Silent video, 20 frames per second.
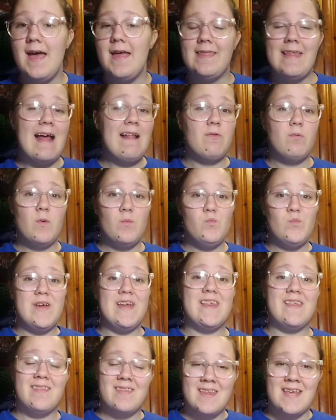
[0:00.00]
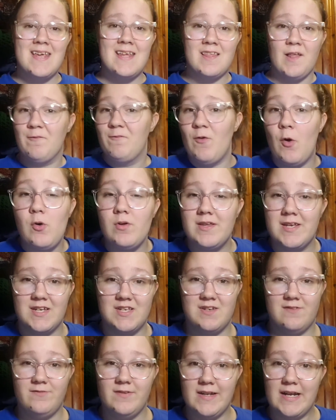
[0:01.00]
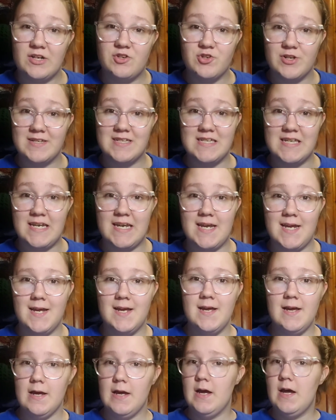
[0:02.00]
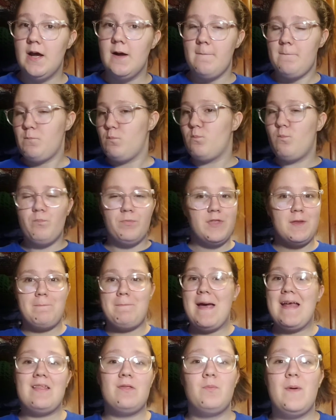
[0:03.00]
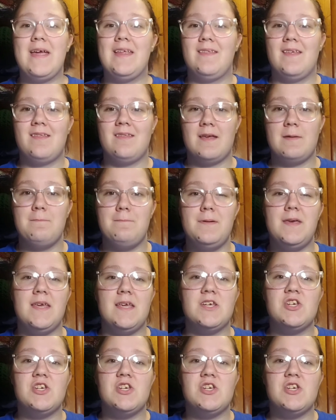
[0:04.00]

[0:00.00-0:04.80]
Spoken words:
That's when we see the voltage of electricity. The best way this can be